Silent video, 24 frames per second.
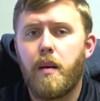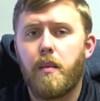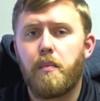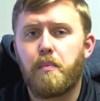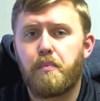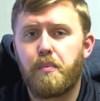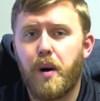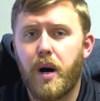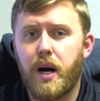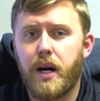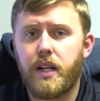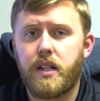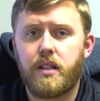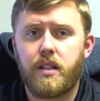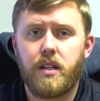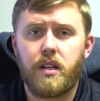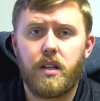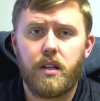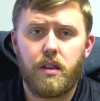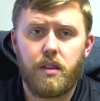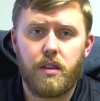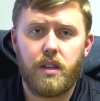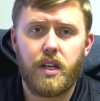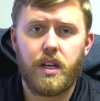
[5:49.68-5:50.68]
but
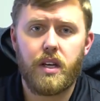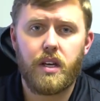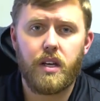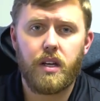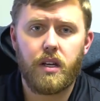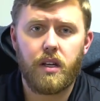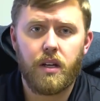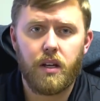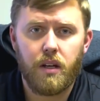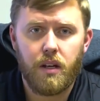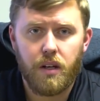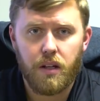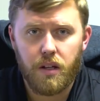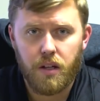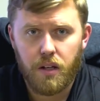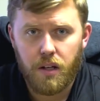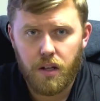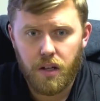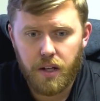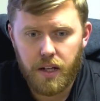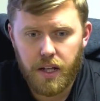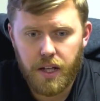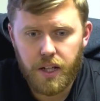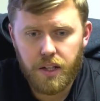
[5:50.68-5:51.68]
the
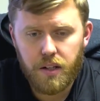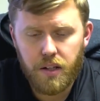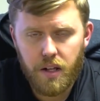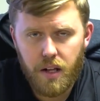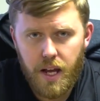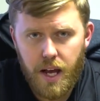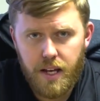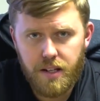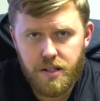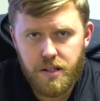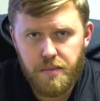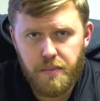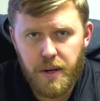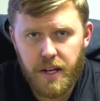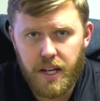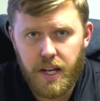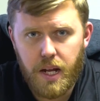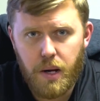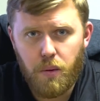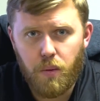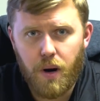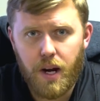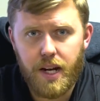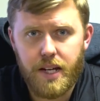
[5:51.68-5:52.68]
estimate he
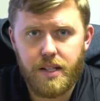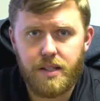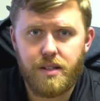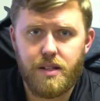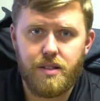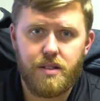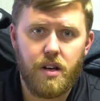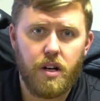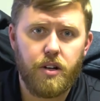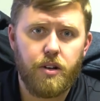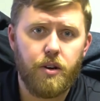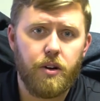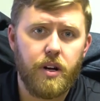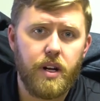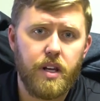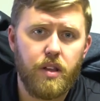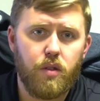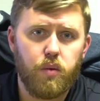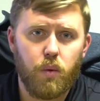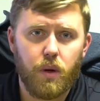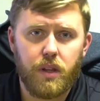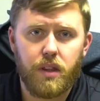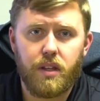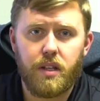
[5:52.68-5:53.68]
writes is underneath
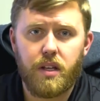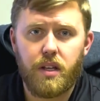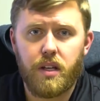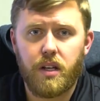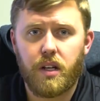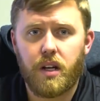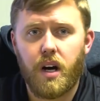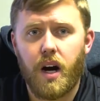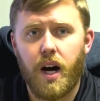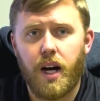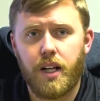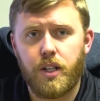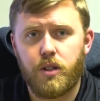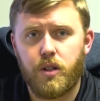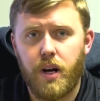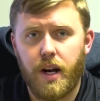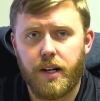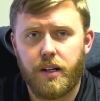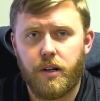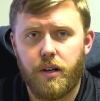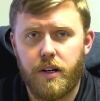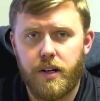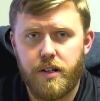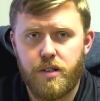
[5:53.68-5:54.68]
what the
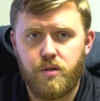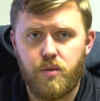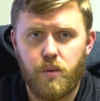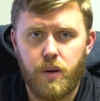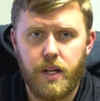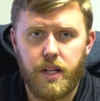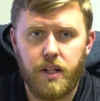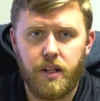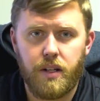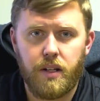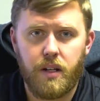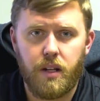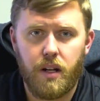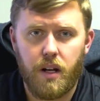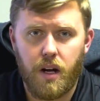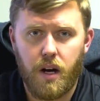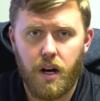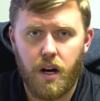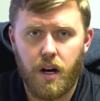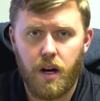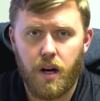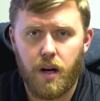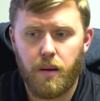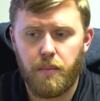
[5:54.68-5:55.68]
contractor has written
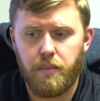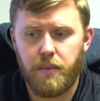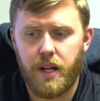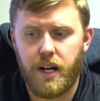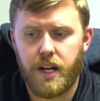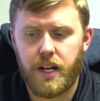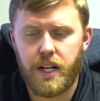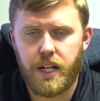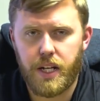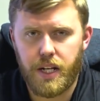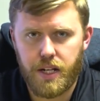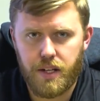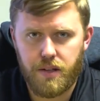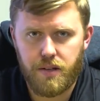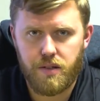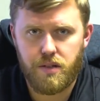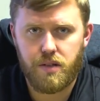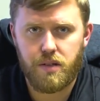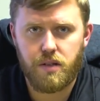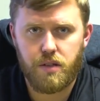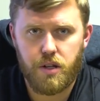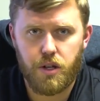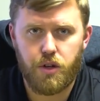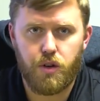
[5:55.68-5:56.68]
that he needs
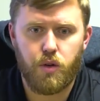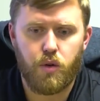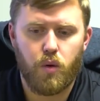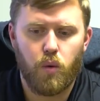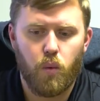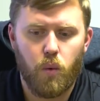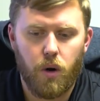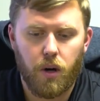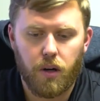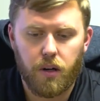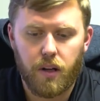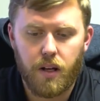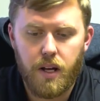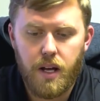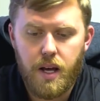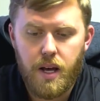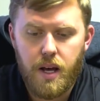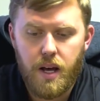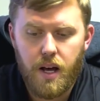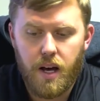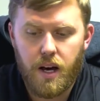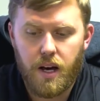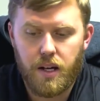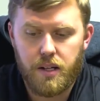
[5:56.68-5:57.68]
to do the work.
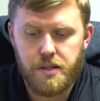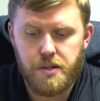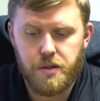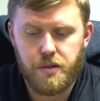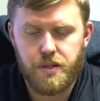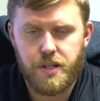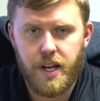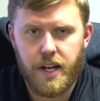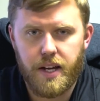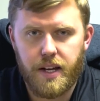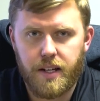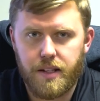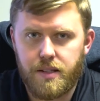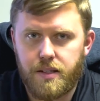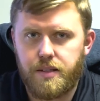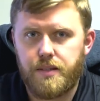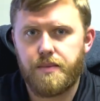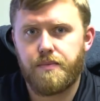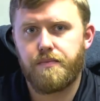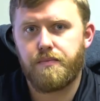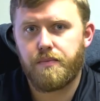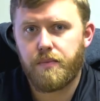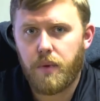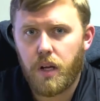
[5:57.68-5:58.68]
So say it's
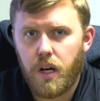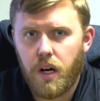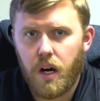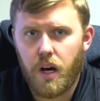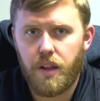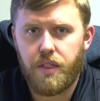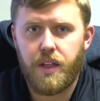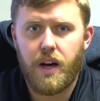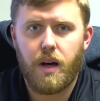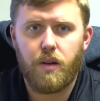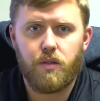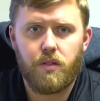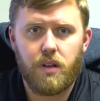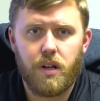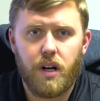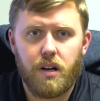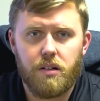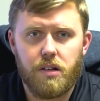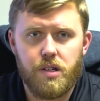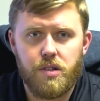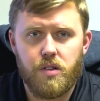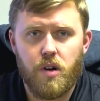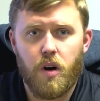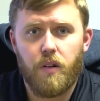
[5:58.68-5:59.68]

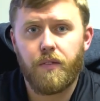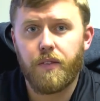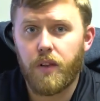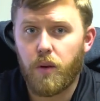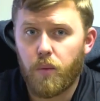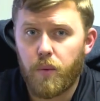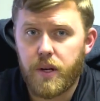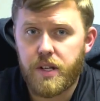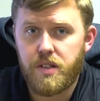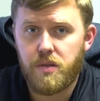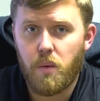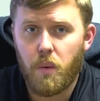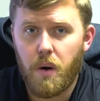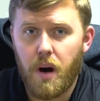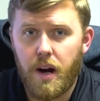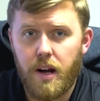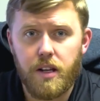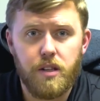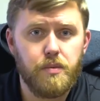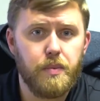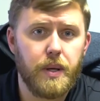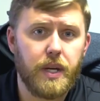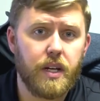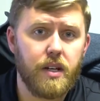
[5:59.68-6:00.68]
$1,000 off, and the reason why
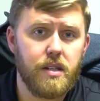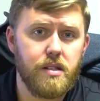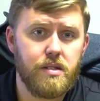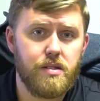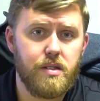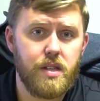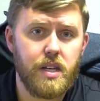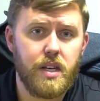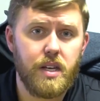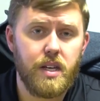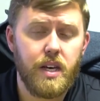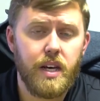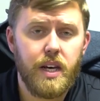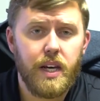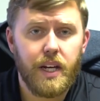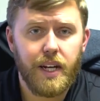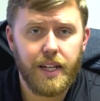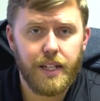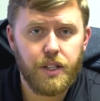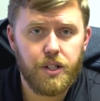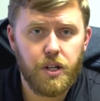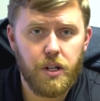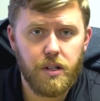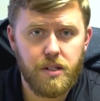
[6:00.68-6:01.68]
is because the
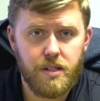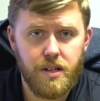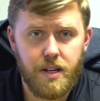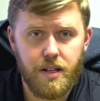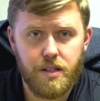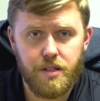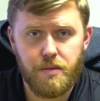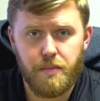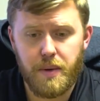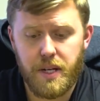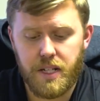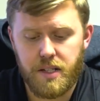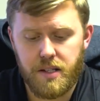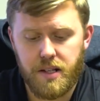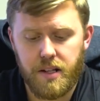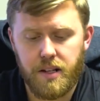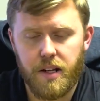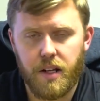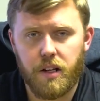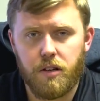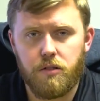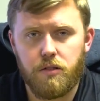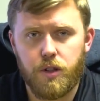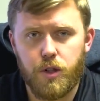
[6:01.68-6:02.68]
insurance estimate didn't
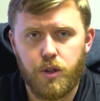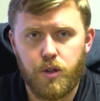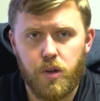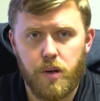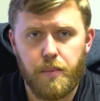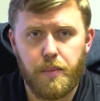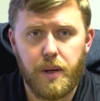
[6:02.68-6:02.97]
include drip